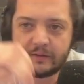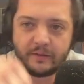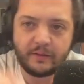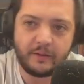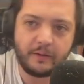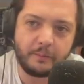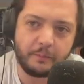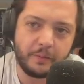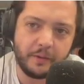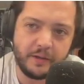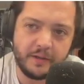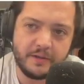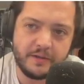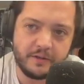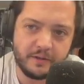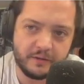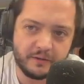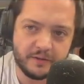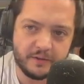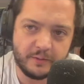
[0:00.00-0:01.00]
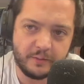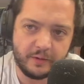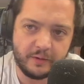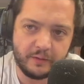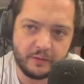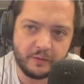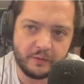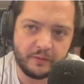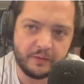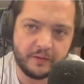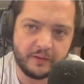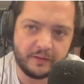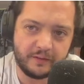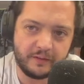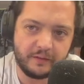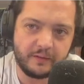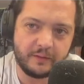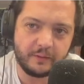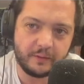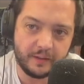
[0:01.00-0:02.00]
So I'm pretty sure the square root of 6
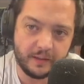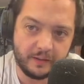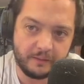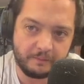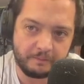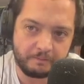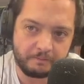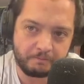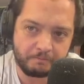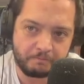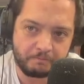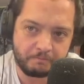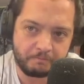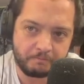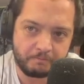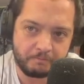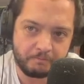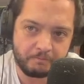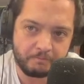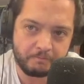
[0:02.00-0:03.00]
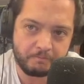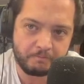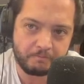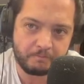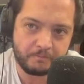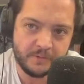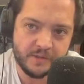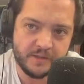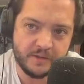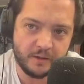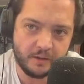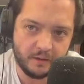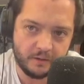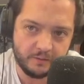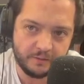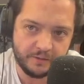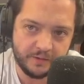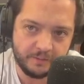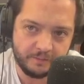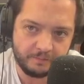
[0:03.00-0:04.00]
is 3.
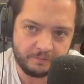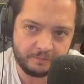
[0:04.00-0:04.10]
Solved.